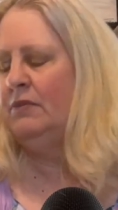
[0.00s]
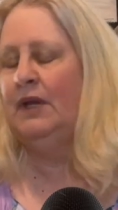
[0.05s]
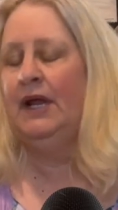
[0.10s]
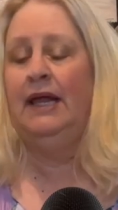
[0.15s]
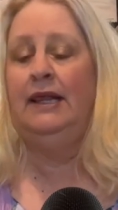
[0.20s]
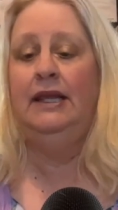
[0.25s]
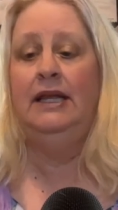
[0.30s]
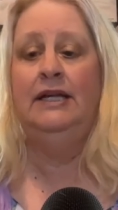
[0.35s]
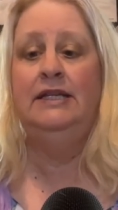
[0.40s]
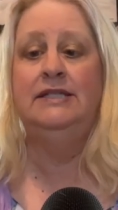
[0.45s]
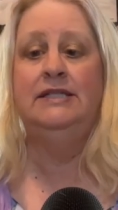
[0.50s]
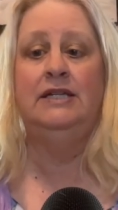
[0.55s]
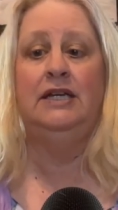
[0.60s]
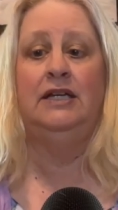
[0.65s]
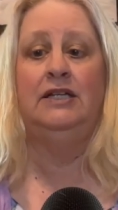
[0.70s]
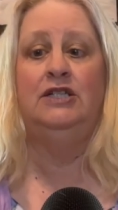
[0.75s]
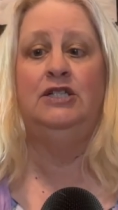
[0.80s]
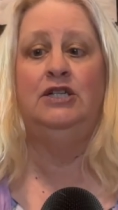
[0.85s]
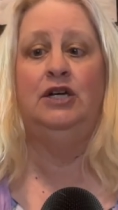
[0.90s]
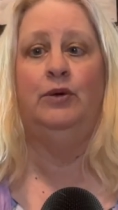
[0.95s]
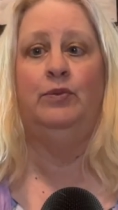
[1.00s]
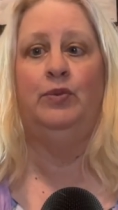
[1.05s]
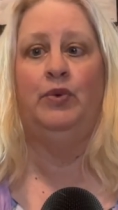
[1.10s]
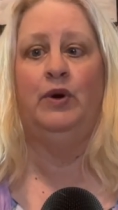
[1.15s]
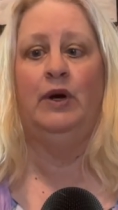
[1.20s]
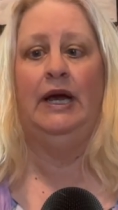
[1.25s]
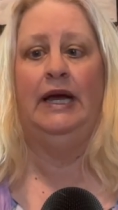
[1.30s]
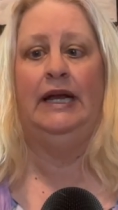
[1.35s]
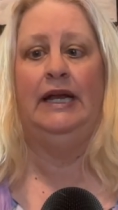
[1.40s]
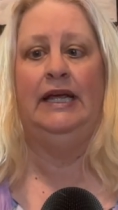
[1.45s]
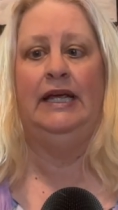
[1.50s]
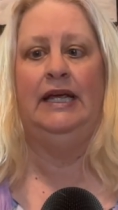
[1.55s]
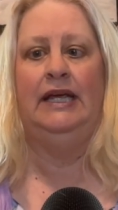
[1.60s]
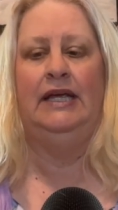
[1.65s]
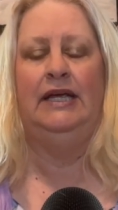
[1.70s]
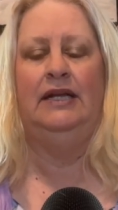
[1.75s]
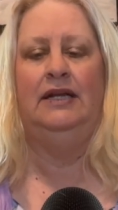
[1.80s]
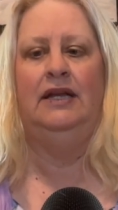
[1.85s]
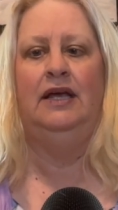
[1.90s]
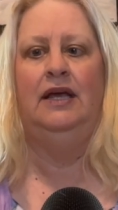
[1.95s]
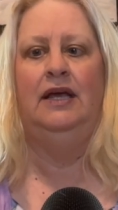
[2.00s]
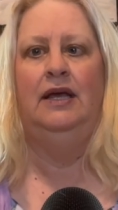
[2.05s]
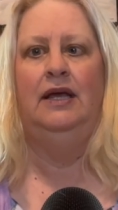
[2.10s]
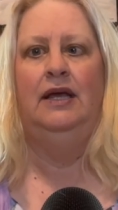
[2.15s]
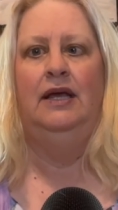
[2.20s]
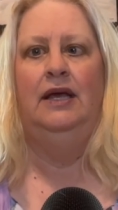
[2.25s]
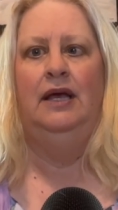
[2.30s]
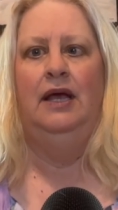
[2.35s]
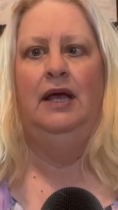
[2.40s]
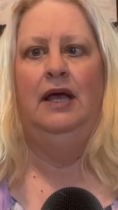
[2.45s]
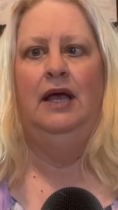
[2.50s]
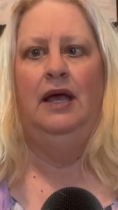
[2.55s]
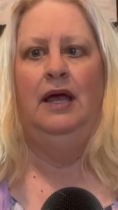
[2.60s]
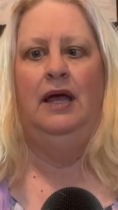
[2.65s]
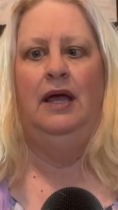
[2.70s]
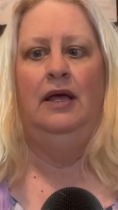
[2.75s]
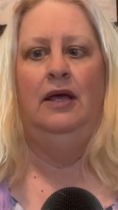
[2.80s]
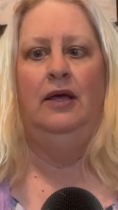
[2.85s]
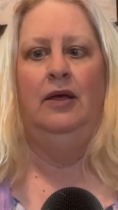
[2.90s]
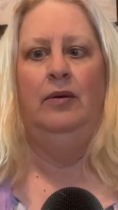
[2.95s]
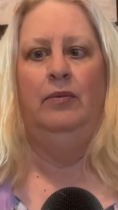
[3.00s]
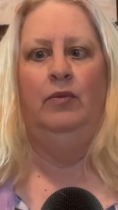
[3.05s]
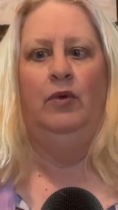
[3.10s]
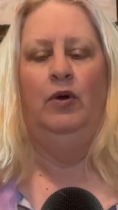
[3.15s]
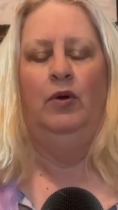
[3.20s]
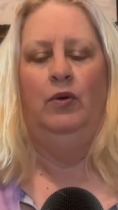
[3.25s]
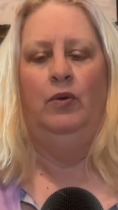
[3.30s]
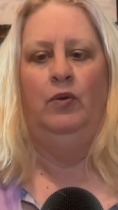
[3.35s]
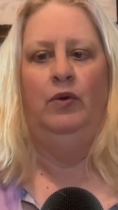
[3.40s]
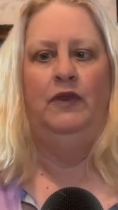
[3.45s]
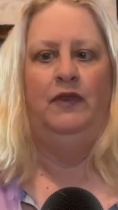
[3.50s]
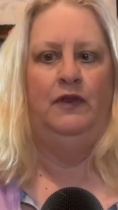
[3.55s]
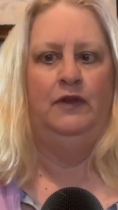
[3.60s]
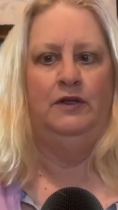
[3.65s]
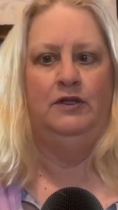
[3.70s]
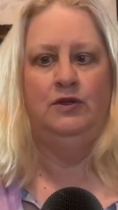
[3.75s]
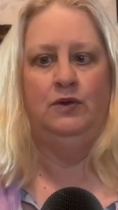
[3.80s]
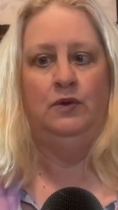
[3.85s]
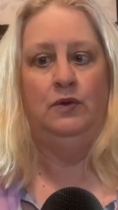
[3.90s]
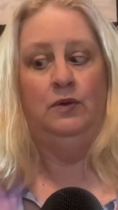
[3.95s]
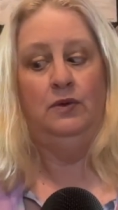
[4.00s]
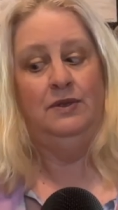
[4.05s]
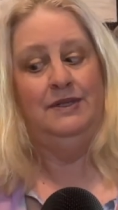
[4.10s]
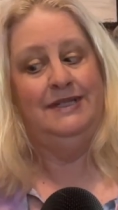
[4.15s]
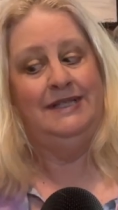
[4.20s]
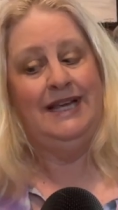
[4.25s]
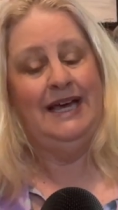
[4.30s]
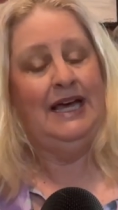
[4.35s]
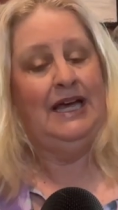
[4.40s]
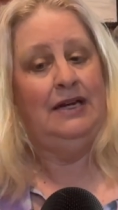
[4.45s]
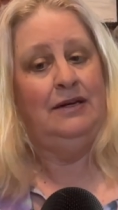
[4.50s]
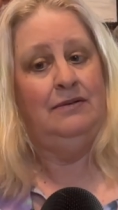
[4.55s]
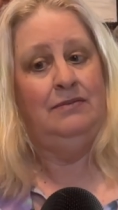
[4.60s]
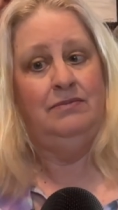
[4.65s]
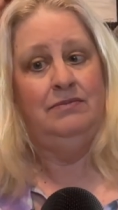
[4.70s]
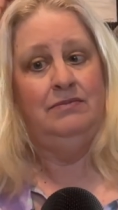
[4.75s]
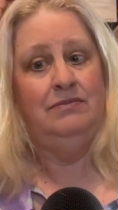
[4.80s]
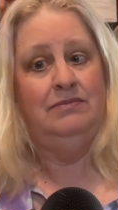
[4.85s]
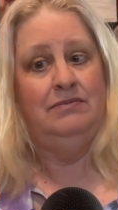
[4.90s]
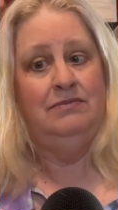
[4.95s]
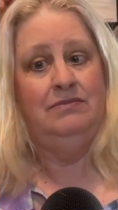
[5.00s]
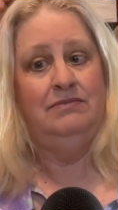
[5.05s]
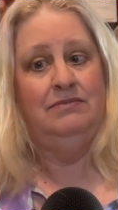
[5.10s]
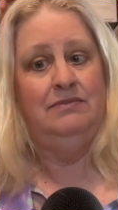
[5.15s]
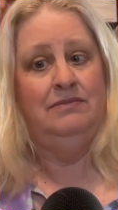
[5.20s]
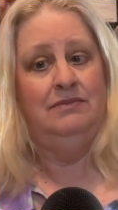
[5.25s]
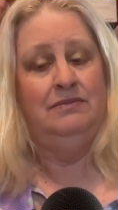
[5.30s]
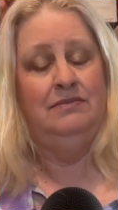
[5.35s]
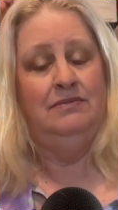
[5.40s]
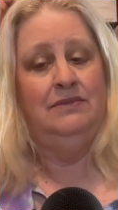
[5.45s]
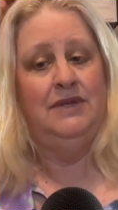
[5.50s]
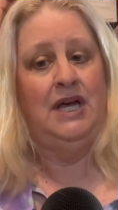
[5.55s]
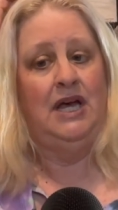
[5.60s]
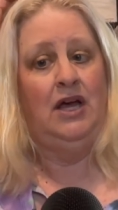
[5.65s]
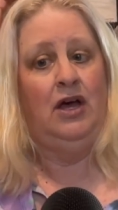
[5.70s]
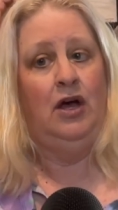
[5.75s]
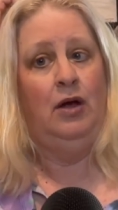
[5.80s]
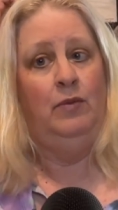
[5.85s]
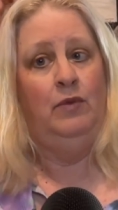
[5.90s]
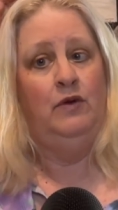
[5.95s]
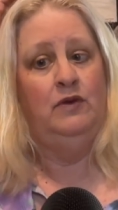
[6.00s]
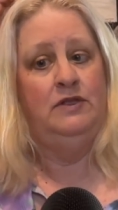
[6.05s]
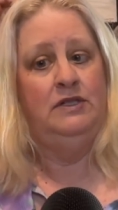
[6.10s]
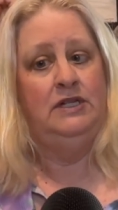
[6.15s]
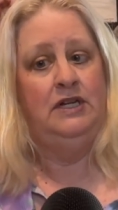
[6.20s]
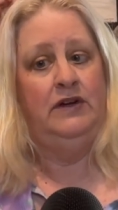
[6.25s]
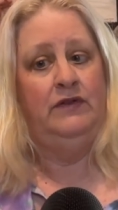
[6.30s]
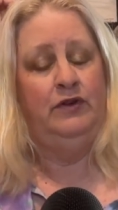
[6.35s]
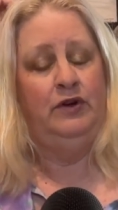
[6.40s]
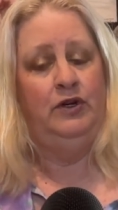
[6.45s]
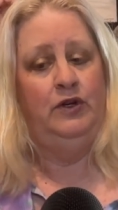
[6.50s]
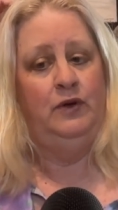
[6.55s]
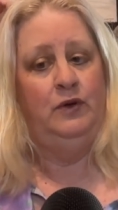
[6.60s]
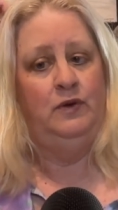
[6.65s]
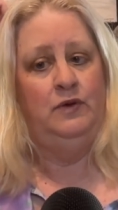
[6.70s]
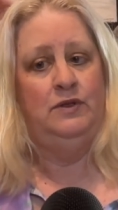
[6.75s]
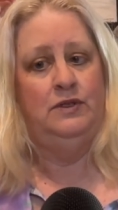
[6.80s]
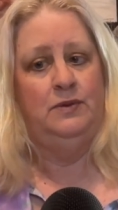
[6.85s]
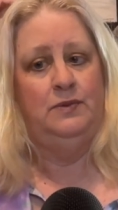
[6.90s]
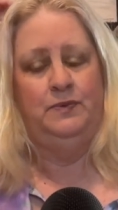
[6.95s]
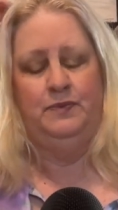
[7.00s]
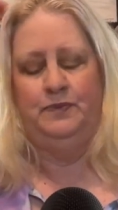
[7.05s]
let's jump right in with the tools that I almost never use.